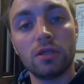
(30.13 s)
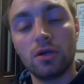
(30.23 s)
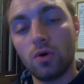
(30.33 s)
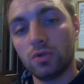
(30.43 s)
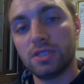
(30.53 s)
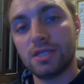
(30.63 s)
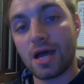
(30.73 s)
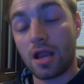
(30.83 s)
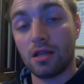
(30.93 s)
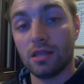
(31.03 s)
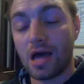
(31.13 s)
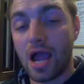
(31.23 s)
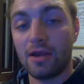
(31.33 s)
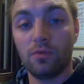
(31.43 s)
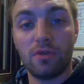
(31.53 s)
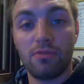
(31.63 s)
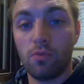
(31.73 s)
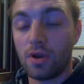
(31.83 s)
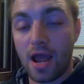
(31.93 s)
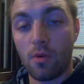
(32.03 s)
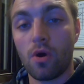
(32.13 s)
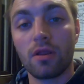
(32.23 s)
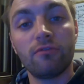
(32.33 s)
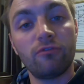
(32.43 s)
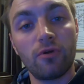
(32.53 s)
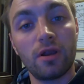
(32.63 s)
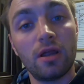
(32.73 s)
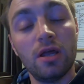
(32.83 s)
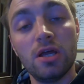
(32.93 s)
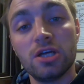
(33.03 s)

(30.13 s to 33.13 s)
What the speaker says: The goal did not align with what I wanted for it,